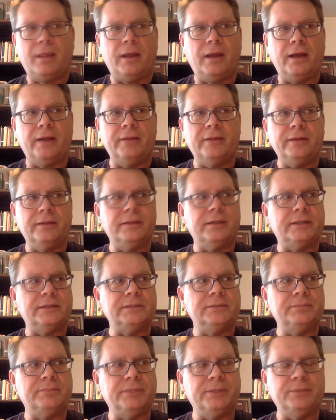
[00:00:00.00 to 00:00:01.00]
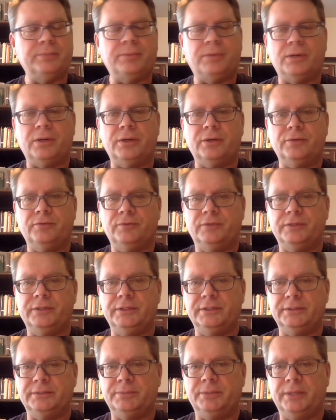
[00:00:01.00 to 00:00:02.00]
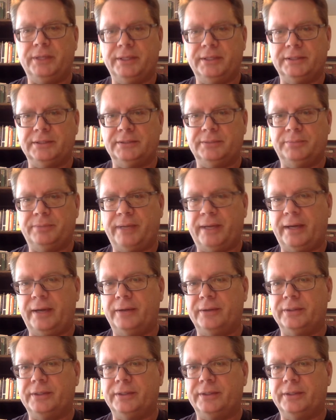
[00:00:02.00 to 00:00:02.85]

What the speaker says: I think that's a big part of what this play is about.